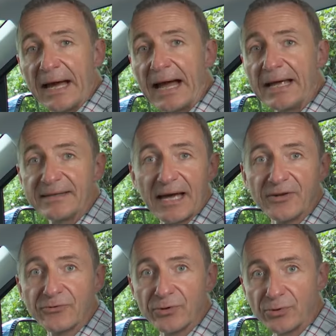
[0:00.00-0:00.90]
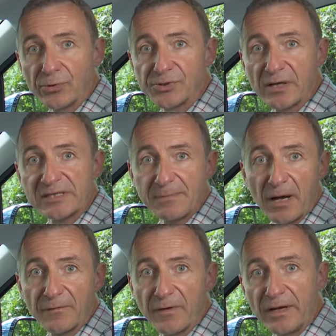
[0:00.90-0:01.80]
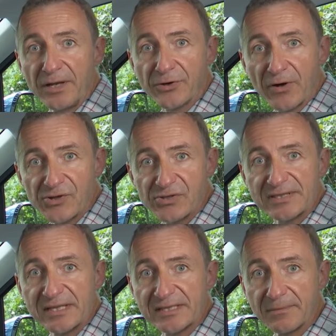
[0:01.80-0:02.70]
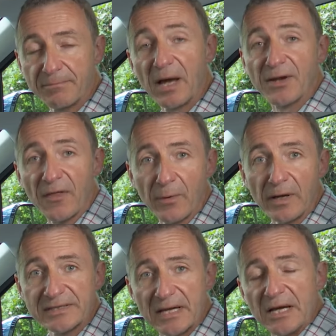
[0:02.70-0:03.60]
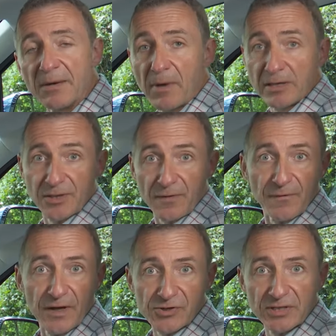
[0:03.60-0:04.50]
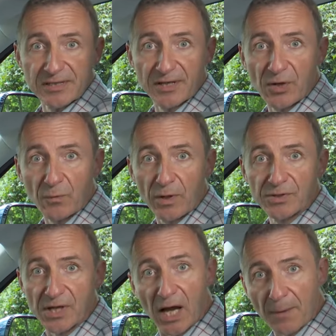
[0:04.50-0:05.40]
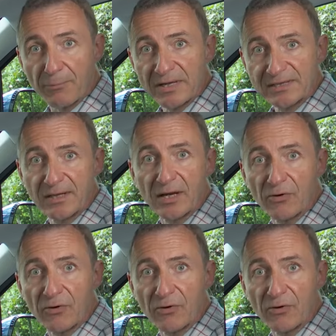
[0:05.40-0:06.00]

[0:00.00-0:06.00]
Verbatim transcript: and Android Auto smartphone integration system. But otherwise, most of the features that you want are present and